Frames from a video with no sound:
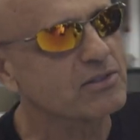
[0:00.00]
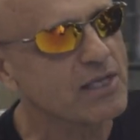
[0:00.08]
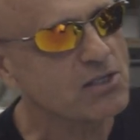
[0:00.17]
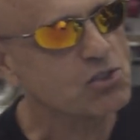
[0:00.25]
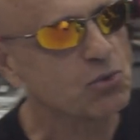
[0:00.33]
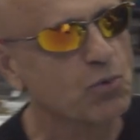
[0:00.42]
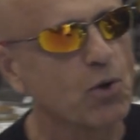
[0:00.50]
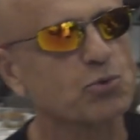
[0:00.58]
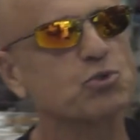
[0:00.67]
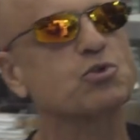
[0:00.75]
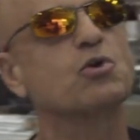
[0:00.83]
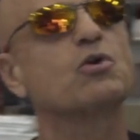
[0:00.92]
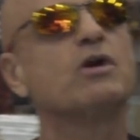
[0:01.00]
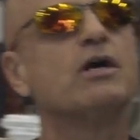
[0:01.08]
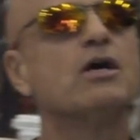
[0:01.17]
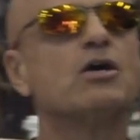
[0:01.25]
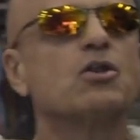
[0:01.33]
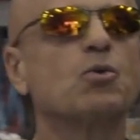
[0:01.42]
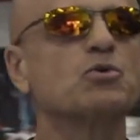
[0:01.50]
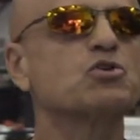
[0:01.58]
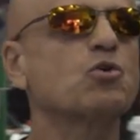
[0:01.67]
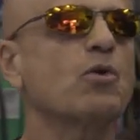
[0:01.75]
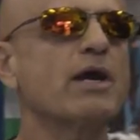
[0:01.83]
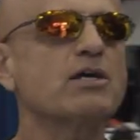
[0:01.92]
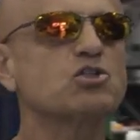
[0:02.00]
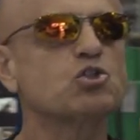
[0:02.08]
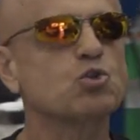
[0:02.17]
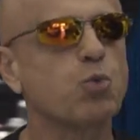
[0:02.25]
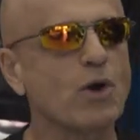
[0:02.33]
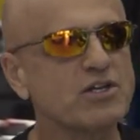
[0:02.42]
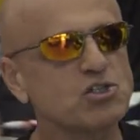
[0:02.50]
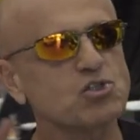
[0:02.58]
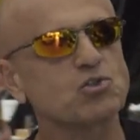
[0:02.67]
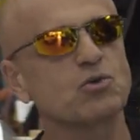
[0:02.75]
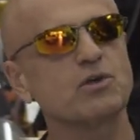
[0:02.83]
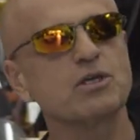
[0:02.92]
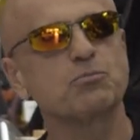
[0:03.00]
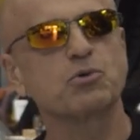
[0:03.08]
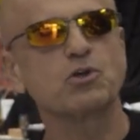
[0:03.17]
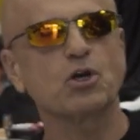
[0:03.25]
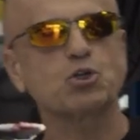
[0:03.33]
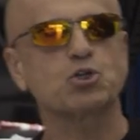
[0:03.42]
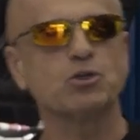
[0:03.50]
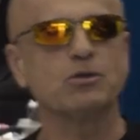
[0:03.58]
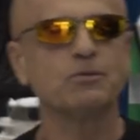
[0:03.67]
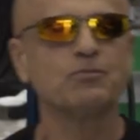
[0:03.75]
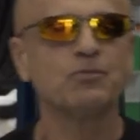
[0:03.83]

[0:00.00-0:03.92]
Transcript: a Tesla Roadster that was crashed twice during production,